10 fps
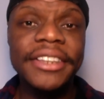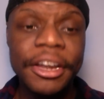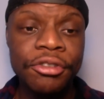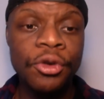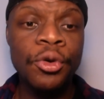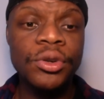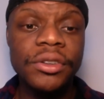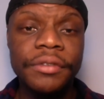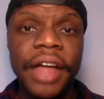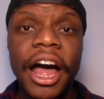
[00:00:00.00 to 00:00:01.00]
the
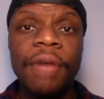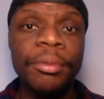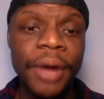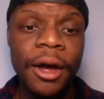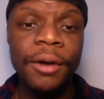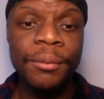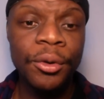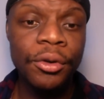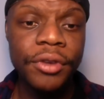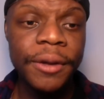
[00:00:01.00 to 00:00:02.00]
recording of the album now,
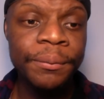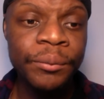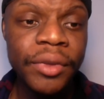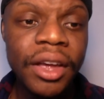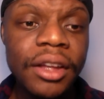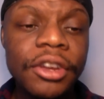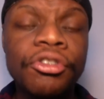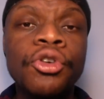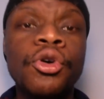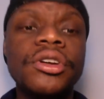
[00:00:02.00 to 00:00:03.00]
more of it. The
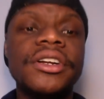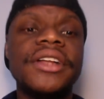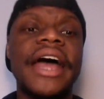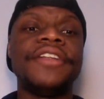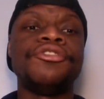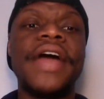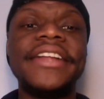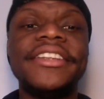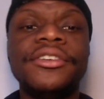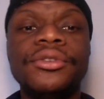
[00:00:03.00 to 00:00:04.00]
recording and
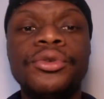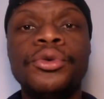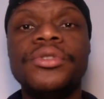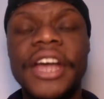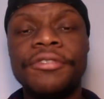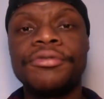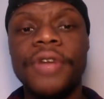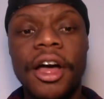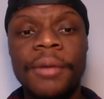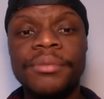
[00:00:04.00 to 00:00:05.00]
writing to Death
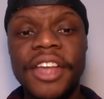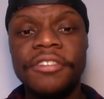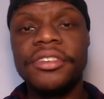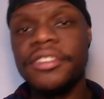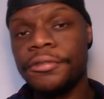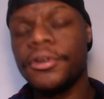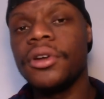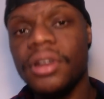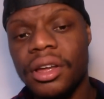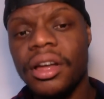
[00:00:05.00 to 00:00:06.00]

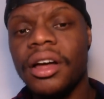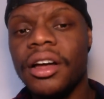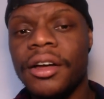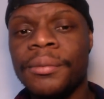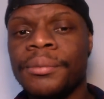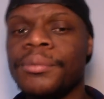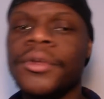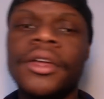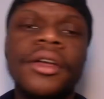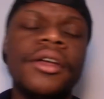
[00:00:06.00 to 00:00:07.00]
Certificate
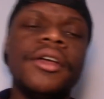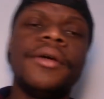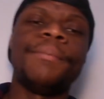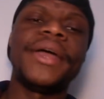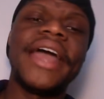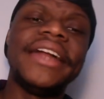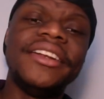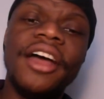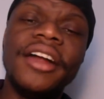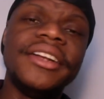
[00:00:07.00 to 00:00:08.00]
began in
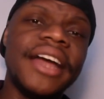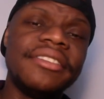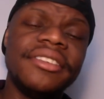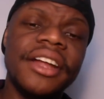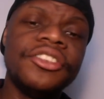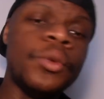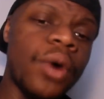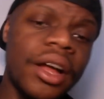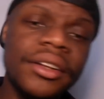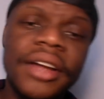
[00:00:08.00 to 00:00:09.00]
early
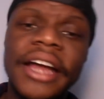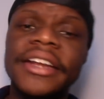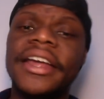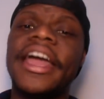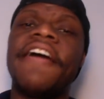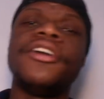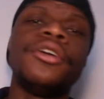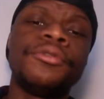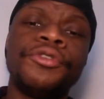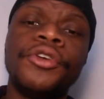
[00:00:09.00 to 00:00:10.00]
1991 and it carried
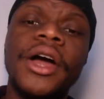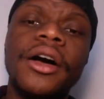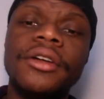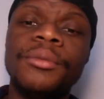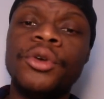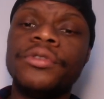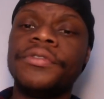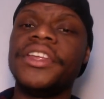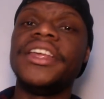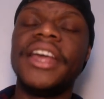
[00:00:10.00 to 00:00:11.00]
on throughout most of
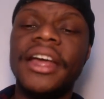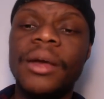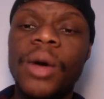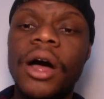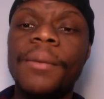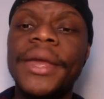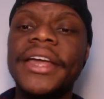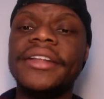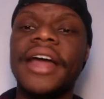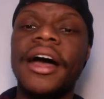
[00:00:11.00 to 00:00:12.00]
the year while
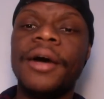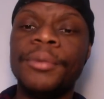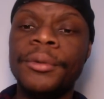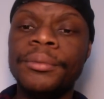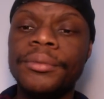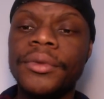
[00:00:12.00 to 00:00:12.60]
making that album,